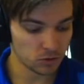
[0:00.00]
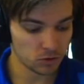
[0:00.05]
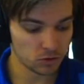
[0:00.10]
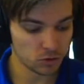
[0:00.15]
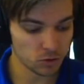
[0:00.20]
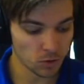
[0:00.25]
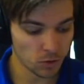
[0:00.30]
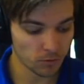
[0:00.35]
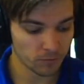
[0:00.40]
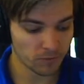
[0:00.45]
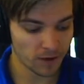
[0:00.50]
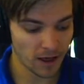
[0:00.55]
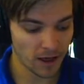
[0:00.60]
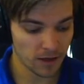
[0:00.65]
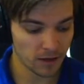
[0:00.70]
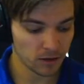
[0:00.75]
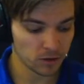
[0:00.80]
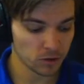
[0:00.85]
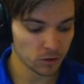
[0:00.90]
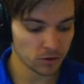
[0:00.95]

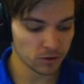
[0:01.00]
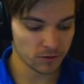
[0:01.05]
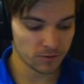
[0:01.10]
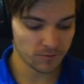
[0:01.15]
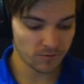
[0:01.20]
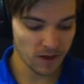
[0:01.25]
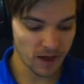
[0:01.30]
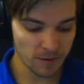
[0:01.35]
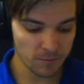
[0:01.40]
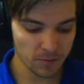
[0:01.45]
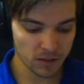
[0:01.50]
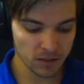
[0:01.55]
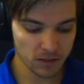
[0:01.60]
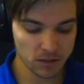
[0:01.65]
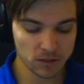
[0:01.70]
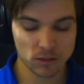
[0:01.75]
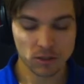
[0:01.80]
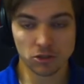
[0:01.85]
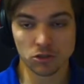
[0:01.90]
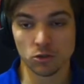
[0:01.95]
205
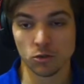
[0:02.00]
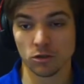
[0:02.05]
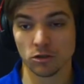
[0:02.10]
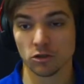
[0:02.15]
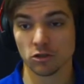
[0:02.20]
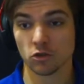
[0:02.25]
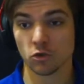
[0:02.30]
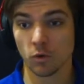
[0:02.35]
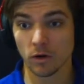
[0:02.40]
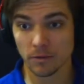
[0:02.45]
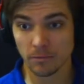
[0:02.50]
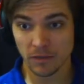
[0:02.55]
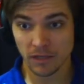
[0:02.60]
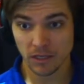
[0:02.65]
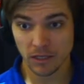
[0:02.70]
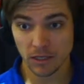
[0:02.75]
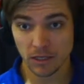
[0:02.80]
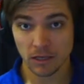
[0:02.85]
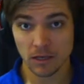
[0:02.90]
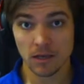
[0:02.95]
million to 220
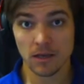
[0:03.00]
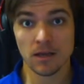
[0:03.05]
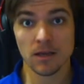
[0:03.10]
million,